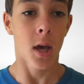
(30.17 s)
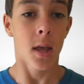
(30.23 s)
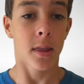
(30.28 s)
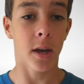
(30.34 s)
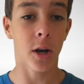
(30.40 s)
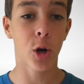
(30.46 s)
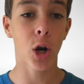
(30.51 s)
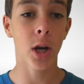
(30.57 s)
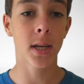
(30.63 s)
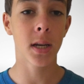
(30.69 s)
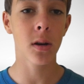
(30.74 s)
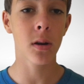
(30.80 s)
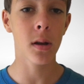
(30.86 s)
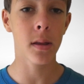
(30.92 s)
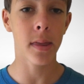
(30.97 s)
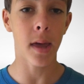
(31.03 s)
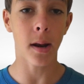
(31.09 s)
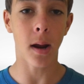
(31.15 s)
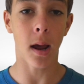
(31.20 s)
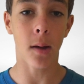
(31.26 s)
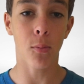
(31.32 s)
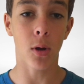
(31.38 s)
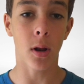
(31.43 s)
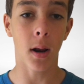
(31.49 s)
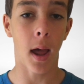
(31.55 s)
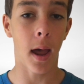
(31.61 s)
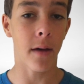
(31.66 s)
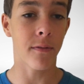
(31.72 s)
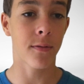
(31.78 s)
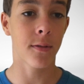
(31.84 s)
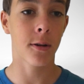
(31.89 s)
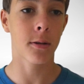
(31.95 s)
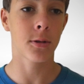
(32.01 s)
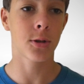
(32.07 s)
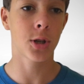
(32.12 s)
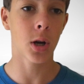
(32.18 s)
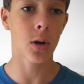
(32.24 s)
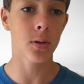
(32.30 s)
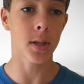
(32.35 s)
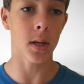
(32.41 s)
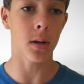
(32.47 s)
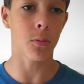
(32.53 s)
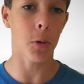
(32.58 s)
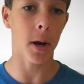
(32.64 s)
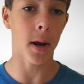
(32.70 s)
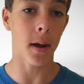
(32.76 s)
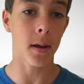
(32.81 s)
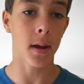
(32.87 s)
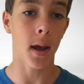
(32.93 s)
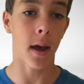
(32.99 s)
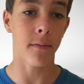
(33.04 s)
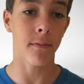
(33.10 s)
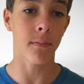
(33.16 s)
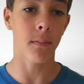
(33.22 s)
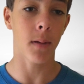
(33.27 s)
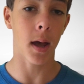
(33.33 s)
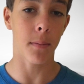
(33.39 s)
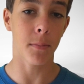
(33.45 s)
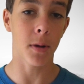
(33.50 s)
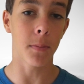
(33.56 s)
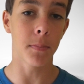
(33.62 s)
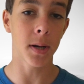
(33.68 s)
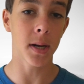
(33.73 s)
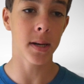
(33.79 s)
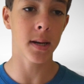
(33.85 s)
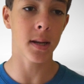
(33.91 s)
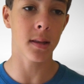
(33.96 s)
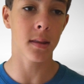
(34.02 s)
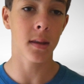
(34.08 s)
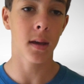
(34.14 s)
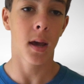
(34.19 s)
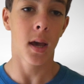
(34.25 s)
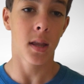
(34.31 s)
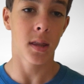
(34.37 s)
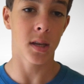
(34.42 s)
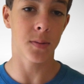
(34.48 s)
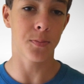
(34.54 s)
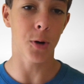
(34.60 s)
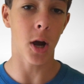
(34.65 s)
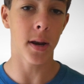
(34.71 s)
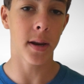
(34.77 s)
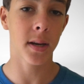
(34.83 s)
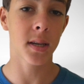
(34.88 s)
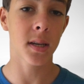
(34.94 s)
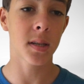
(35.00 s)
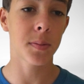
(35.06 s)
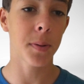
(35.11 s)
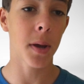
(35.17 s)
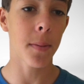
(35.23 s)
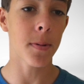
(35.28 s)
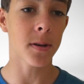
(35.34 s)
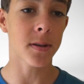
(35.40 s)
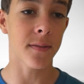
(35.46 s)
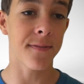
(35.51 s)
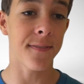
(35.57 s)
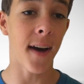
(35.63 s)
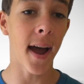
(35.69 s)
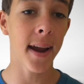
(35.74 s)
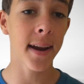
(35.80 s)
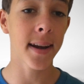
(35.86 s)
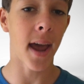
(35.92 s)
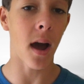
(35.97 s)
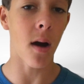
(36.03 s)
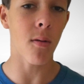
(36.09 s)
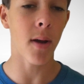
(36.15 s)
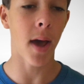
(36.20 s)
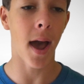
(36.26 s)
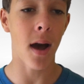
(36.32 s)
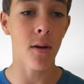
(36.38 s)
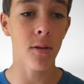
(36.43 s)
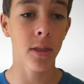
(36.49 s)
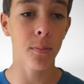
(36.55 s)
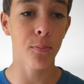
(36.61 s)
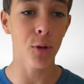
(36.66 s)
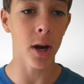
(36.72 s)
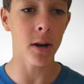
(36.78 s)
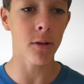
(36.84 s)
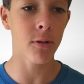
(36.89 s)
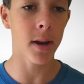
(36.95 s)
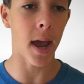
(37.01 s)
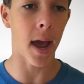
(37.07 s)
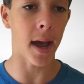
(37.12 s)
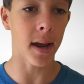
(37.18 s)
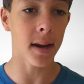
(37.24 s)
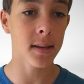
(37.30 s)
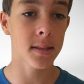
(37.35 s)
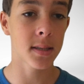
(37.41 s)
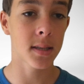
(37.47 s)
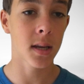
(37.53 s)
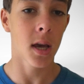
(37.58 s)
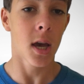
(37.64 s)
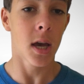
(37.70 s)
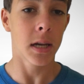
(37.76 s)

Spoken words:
The criteria that I will have chosen when I'm completing this project is to be able to find out how the brain reacts